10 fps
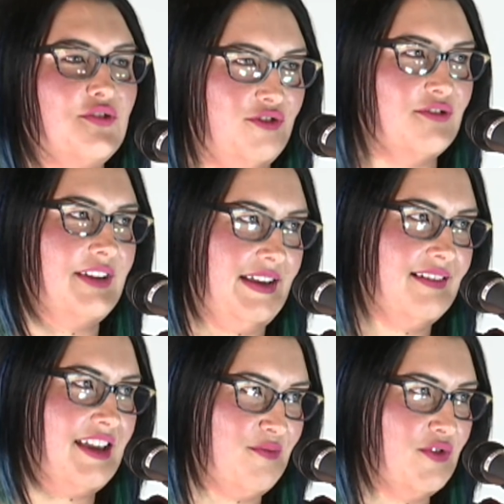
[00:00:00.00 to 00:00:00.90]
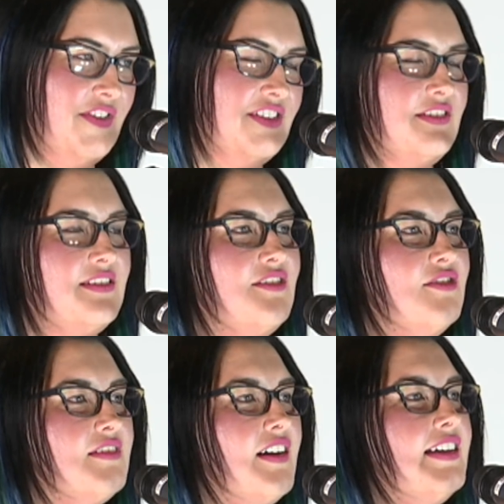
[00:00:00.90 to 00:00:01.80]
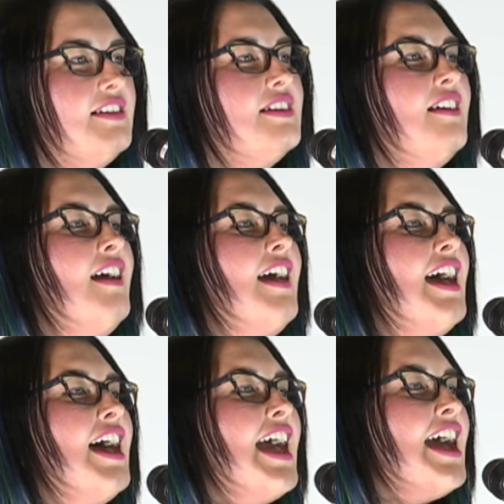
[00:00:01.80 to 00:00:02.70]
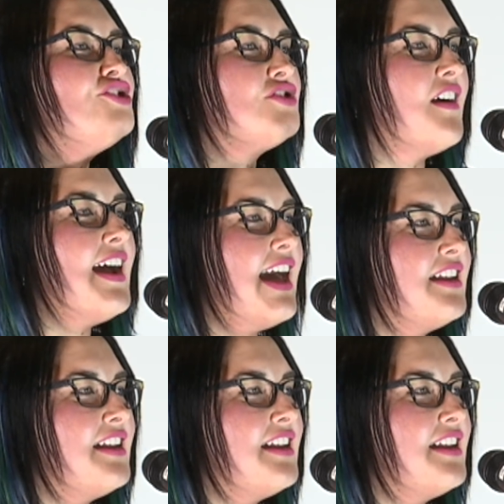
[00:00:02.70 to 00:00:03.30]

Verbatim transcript: of you do need to get more veggies in your diet, try